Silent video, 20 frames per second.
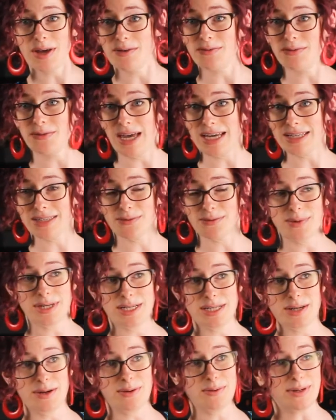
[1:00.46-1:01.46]
as a
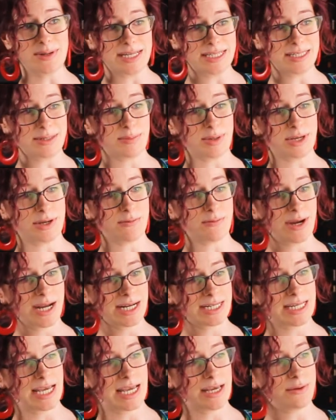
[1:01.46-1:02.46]
window. It's a big
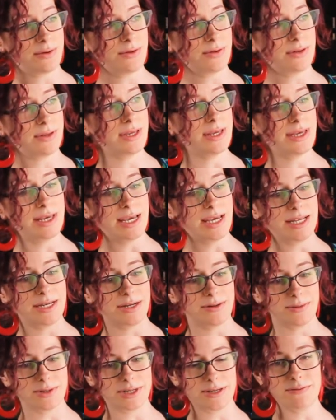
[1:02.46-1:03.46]
rectangle, and
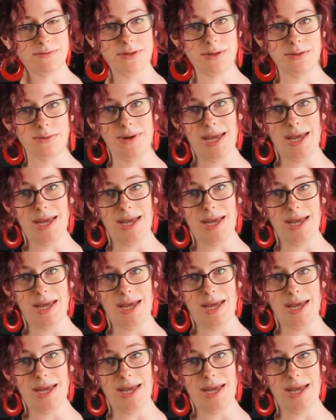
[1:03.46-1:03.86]
it'll give you